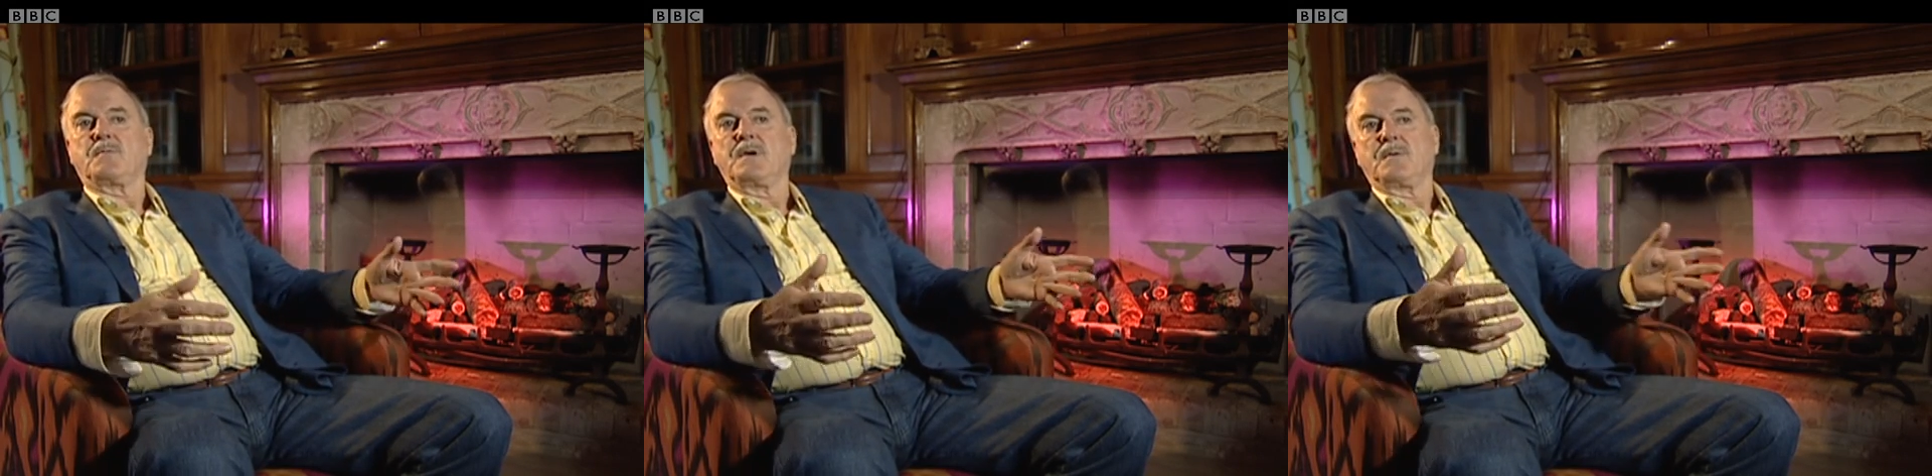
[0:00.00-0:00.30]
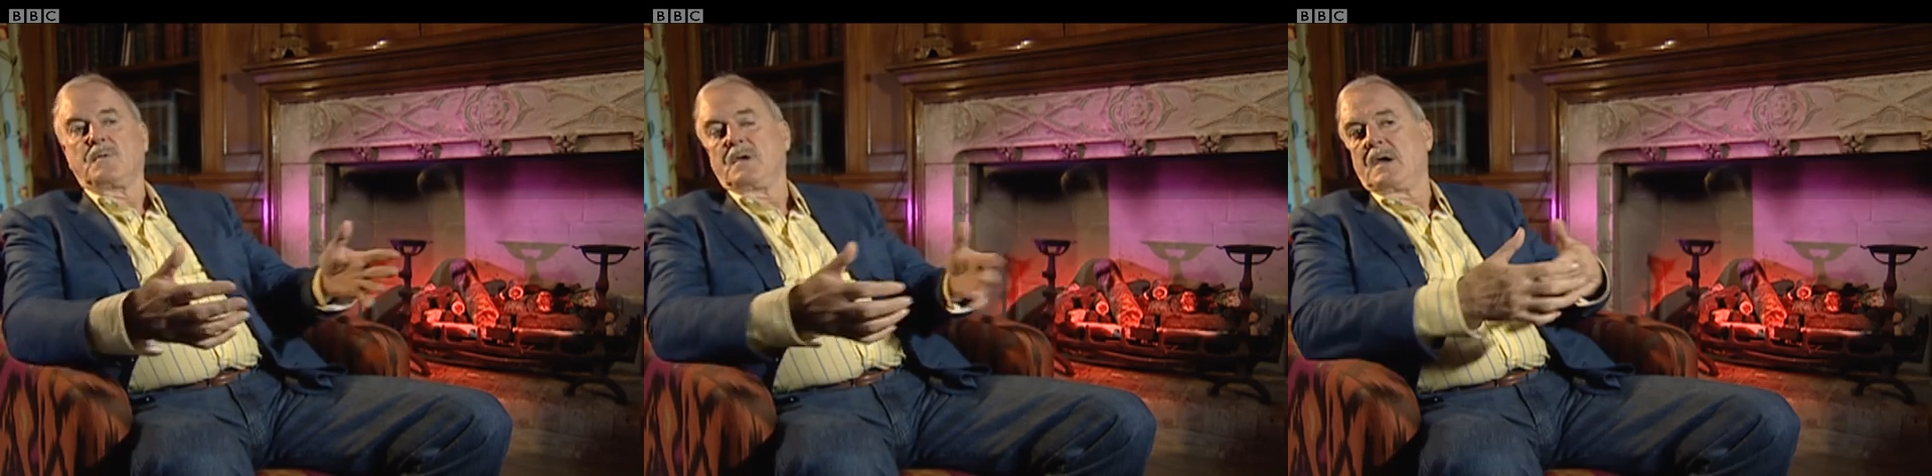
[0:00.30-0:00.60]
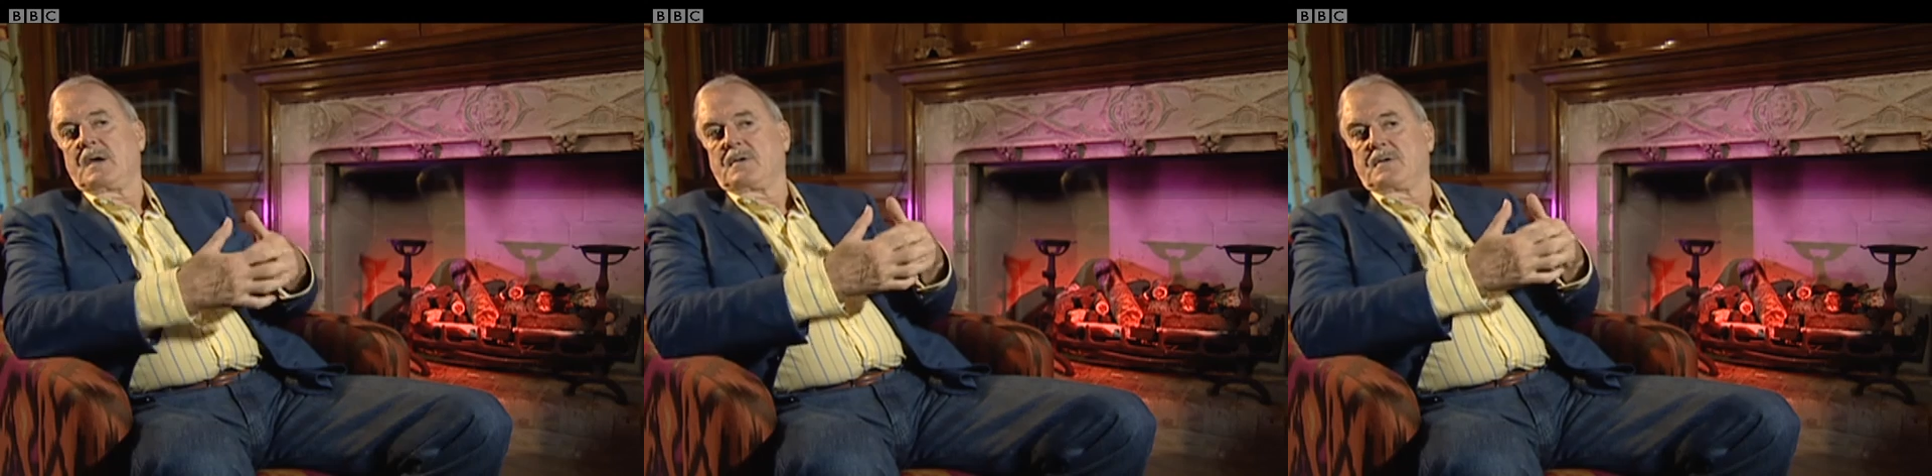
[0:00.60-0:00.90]
we
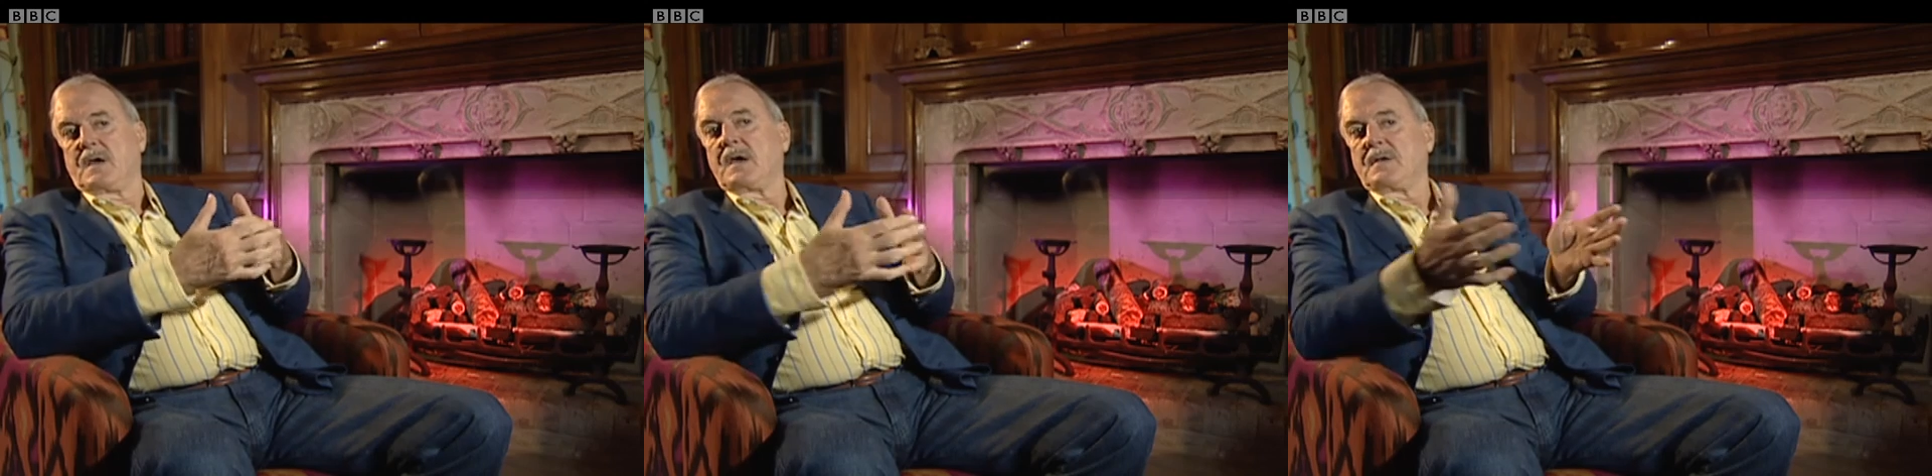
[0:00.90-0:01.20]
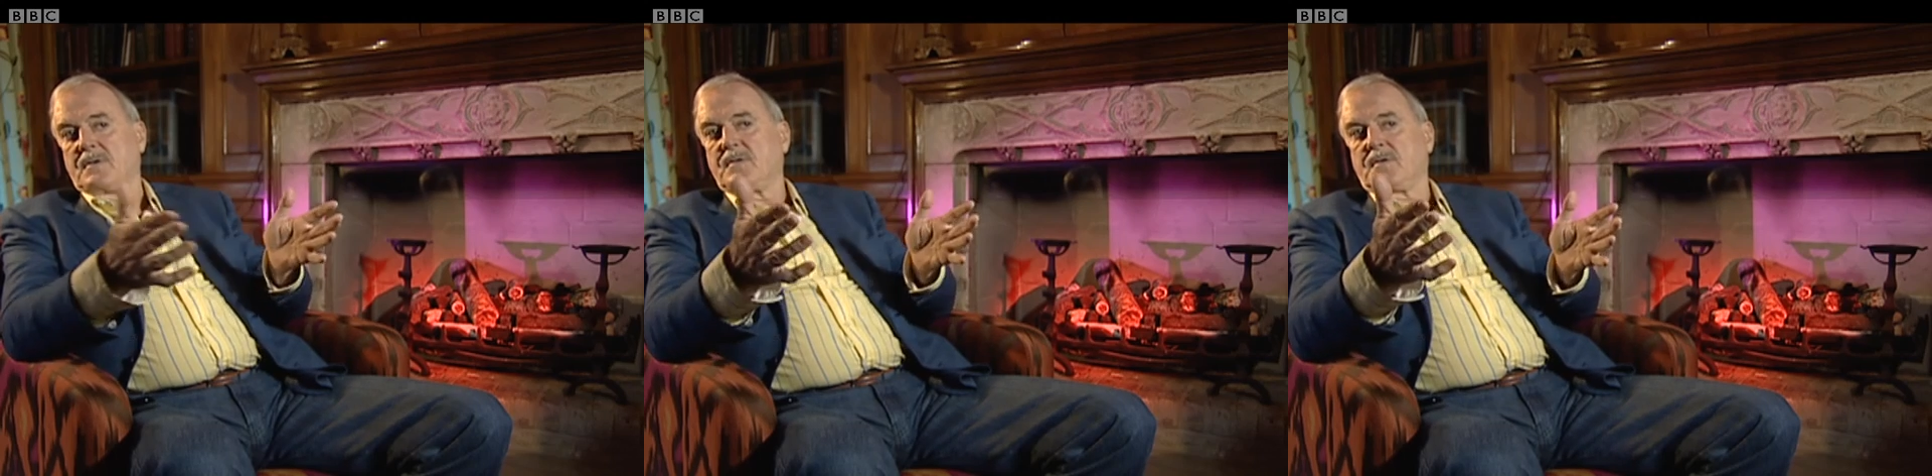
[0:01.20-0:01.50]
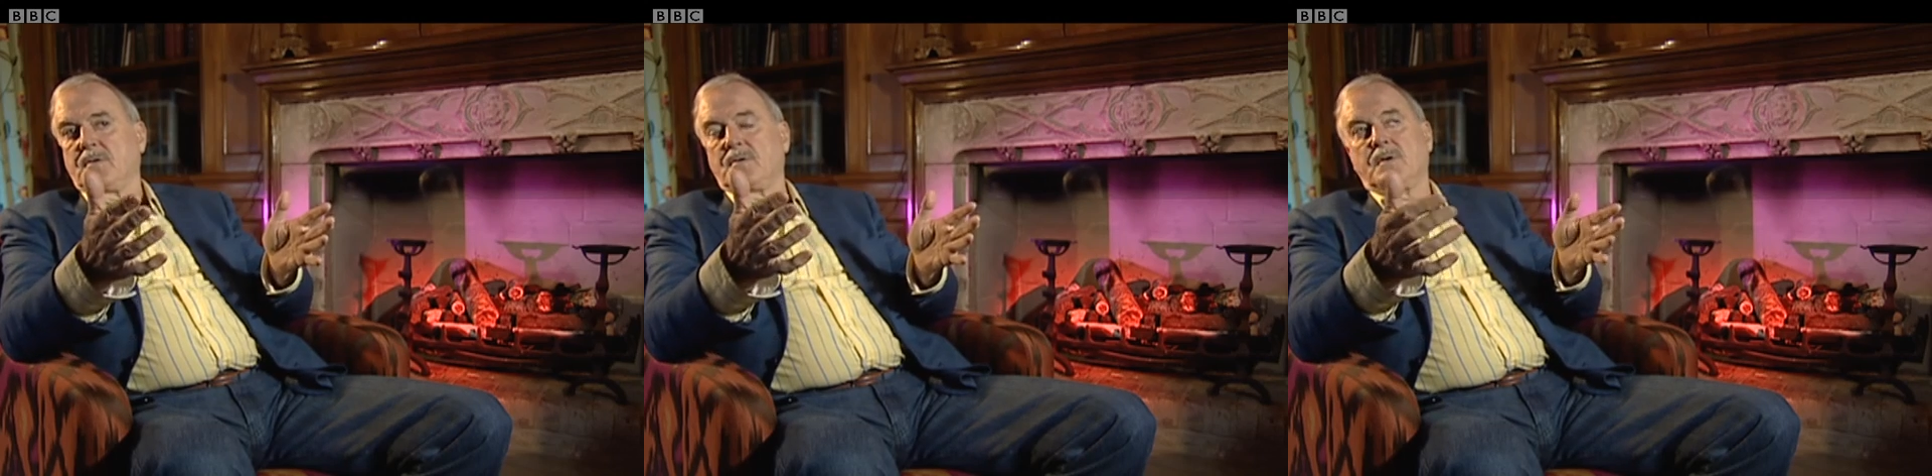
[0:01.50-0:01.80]
had a day in the
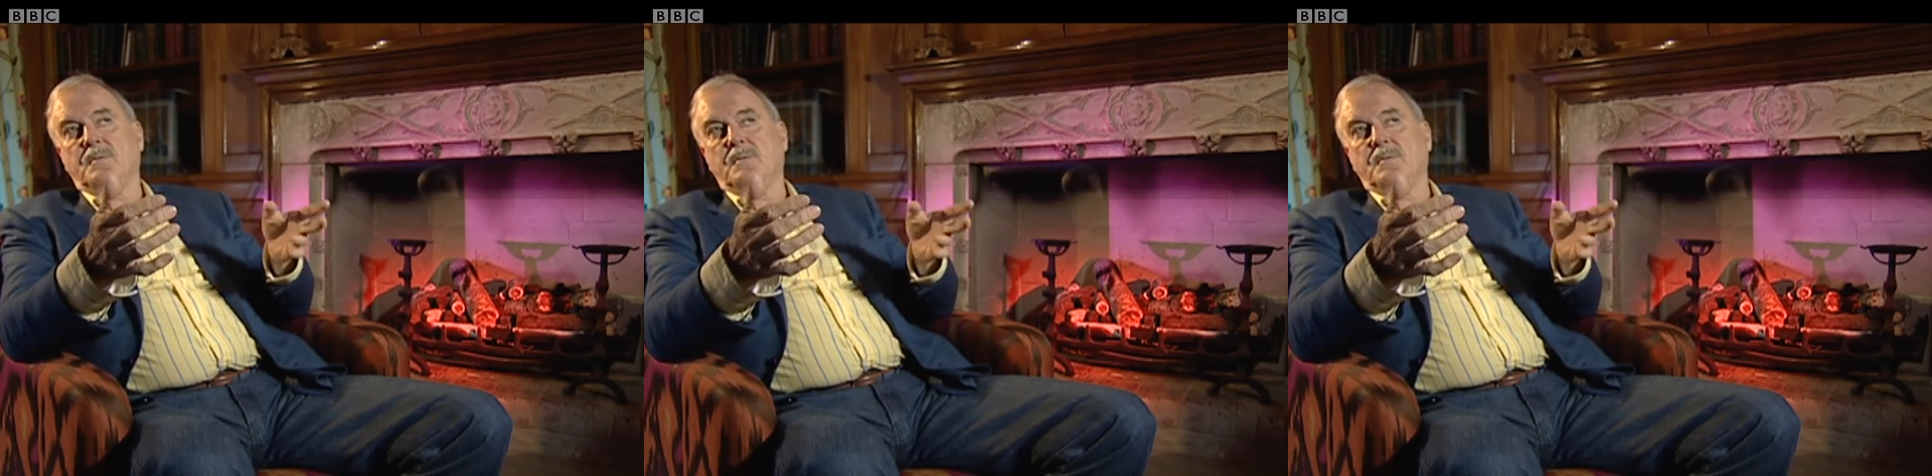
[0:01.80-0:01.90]
studio